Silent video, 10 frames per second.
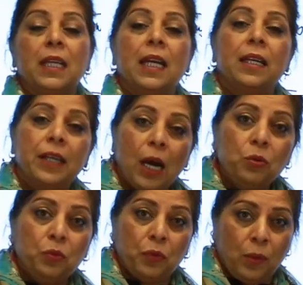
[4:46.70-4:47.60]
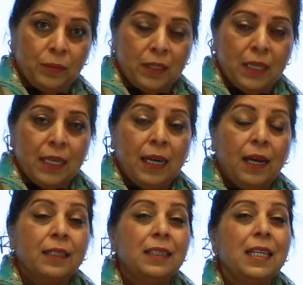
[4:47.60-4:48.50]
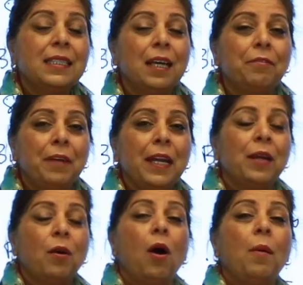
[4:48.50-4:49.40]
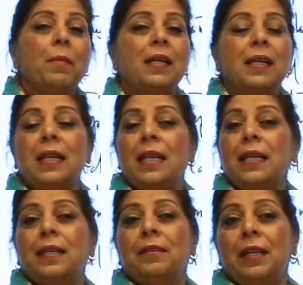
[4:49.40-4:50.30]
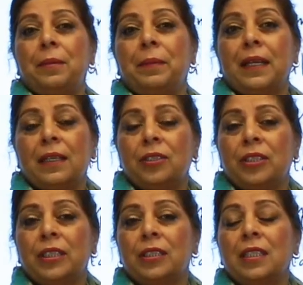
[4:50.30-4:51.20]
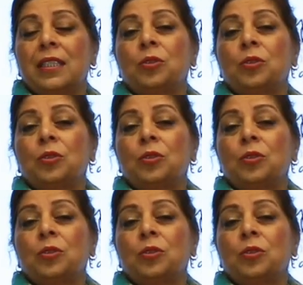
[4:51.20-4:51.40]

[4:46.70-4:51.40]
and roundworms. These are very common in developing countries.